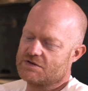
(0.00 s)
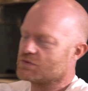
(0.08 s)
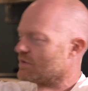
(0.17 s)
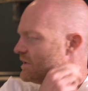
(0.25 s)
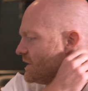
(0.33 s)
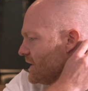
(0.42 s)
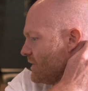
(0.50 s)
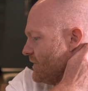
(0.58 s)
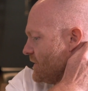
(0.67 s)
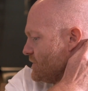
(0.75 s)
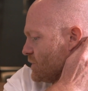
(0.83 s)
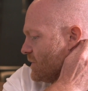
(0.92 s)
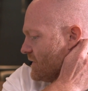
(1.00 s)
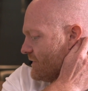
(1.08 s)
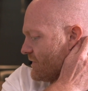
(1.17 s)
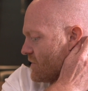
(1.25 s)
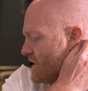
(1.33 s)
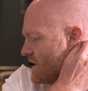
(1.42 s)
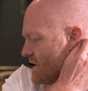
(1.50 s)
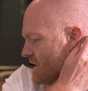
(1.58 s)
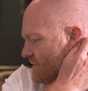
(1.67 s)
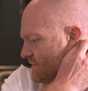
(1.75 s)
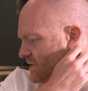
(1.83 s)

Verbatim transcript: They offered the job on a Friday.